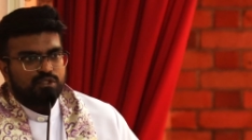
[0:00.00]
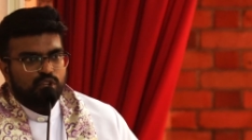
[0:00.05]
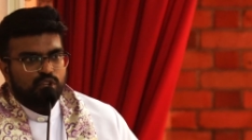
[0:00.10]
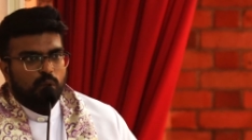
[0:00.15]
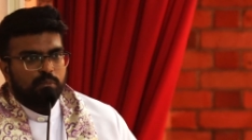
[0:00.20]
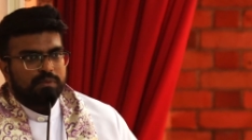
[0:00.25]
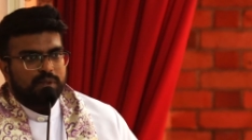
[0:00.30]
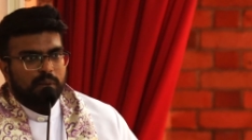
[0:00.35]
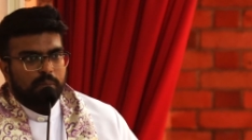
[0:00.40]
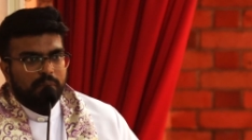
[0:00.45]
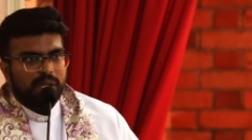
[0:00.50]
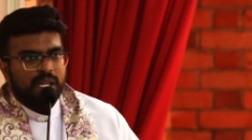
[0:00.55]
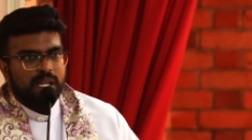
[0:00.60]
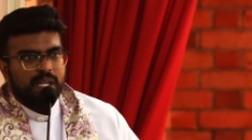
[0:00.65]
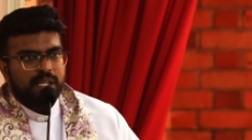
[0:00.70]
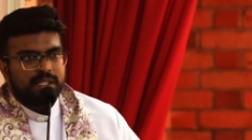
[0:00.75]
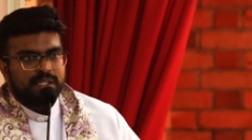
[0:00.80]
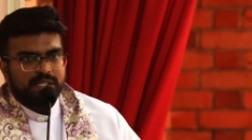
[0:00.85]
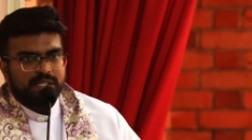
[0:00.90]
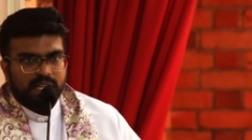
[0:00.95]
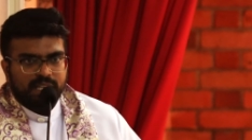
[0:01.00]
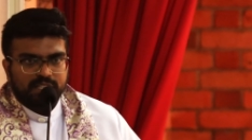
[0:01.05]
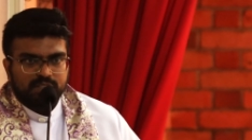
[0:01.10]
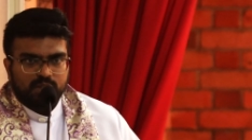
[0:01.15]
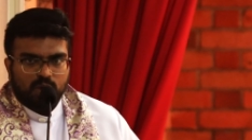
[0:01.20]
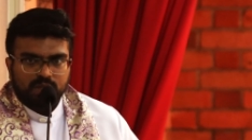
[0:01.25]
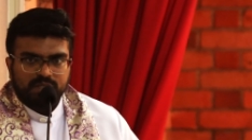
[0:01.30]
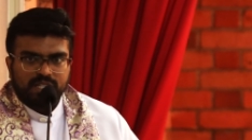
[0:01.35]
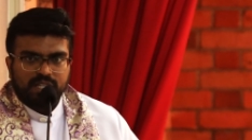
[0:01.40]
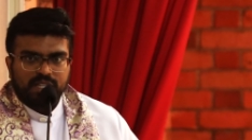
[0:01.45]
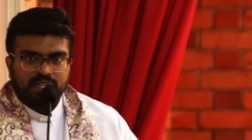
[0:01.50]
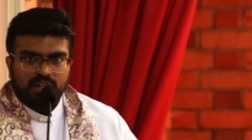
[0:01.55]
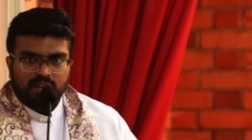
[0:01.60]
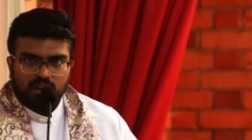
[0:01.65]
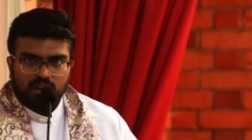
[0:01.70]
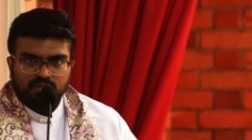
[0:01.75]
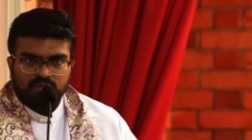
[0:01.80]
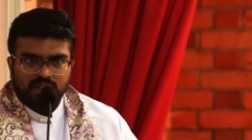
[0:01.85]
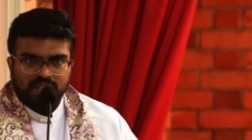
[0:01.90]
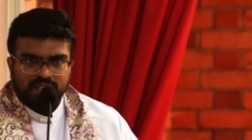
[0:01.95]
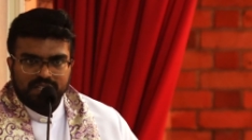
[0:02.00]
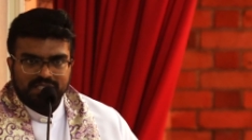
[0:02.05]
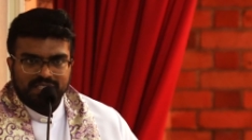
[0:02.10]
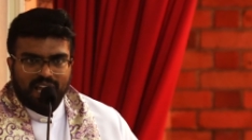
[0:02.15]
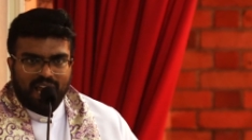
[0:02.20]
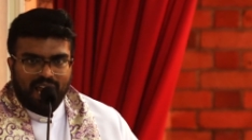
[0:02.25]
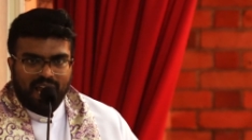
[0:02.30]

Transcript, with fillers: stop the means that is causing the conflicts.